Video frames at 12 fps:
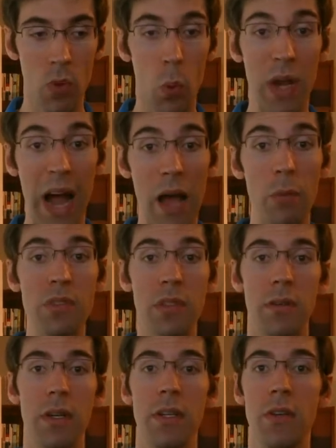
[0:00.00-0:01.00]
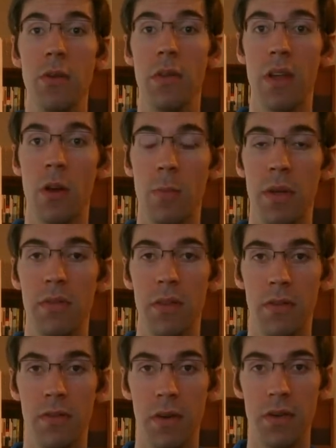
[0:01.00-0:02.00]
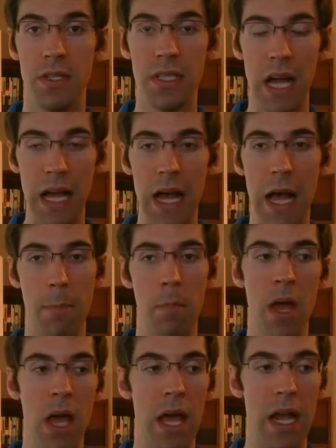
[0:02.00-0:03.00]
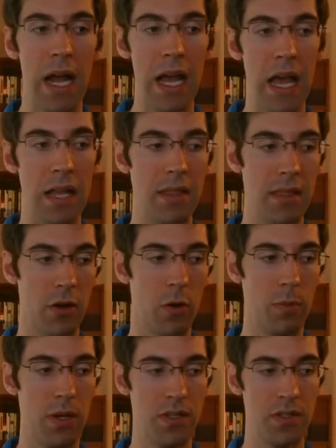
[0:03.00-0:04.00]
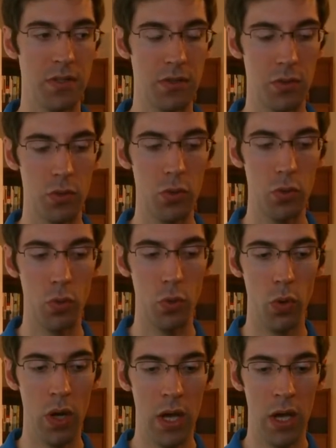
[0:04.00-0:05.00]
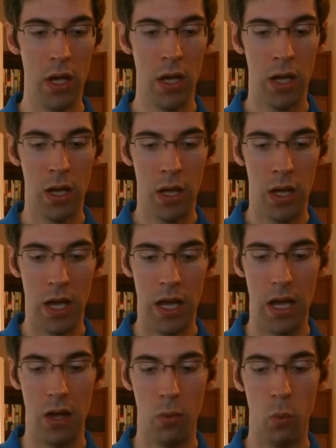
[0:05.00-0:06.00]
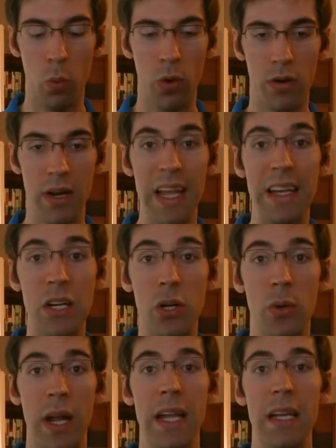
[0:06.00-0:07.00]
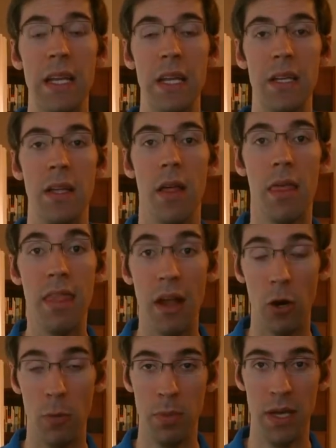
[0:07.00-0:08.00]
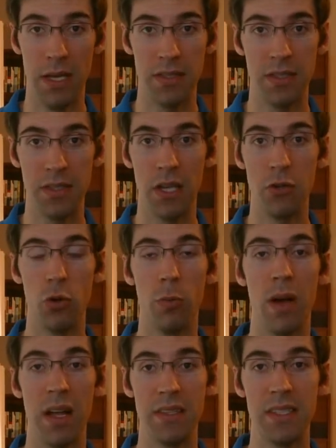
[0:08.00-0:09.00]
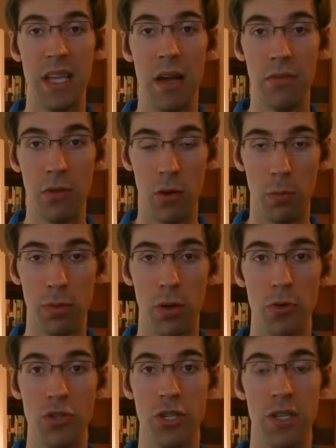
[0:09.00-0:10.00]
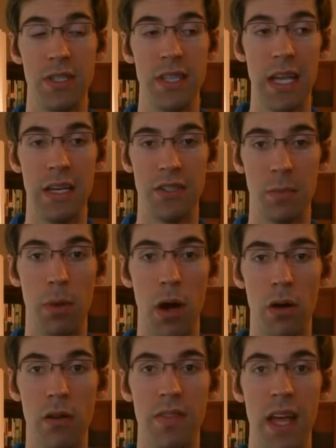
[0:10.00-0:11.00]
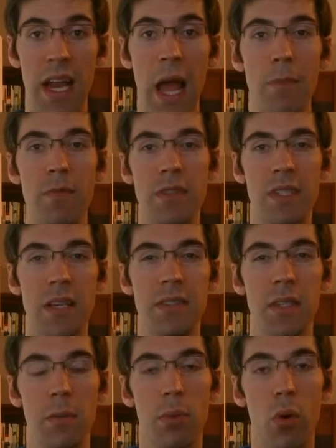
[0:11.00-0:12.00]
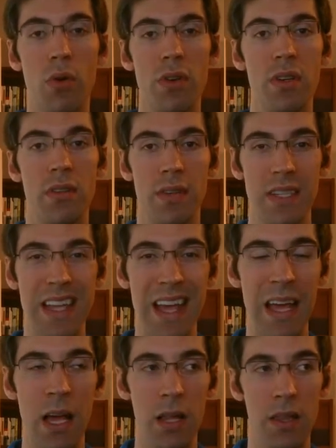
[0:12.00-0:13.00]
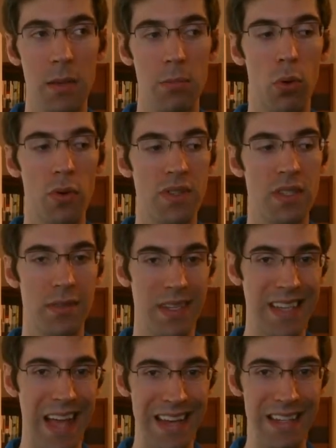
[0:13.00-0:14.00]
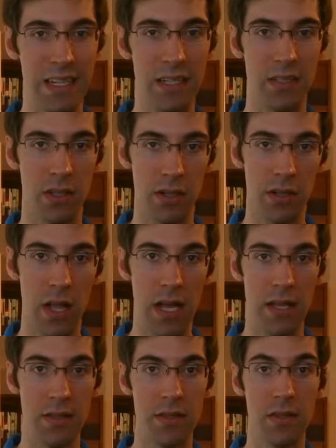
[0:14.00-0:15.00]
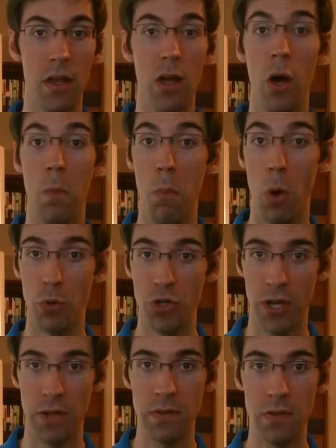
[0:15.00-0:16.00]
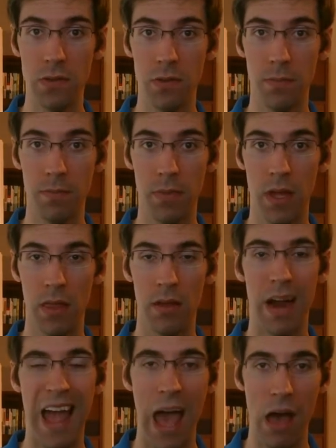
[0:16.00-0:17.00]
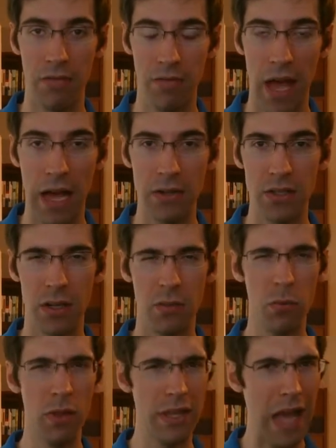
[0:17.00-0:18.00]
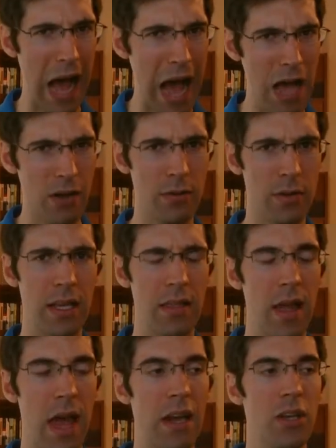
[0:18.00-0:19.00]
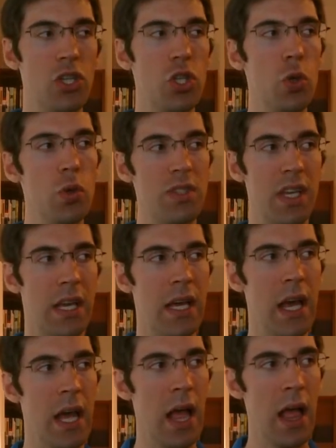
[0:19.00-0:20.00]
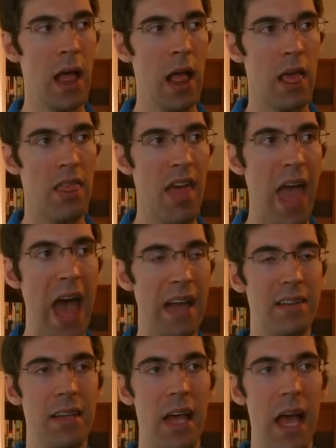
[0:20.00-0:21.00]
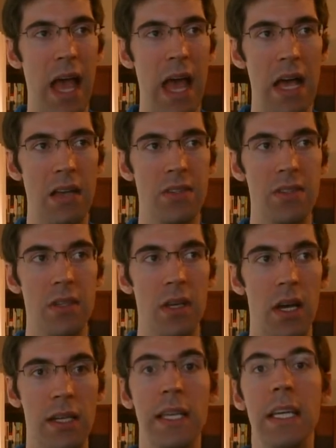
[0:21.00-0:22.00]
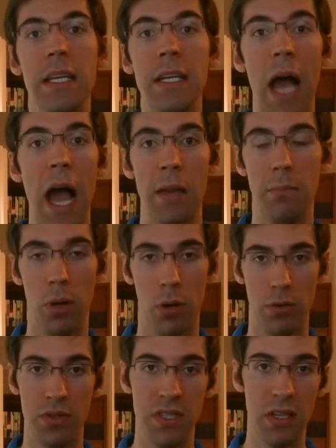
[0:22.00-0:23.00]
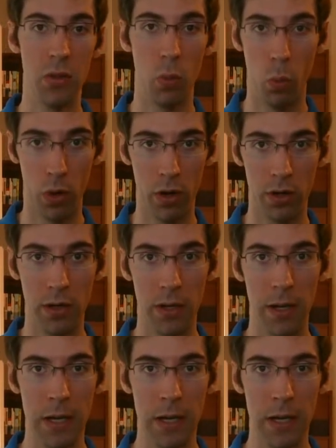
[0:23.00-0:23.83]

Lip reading: when I was learning to do therapy for the first time, and I had therapists who were integrated therapists. They drew upon several approaches, and as a part of that, emphasized the importance of attending to clients' emotions, their affect, and really honoring that and using that as a key guidepost in the work.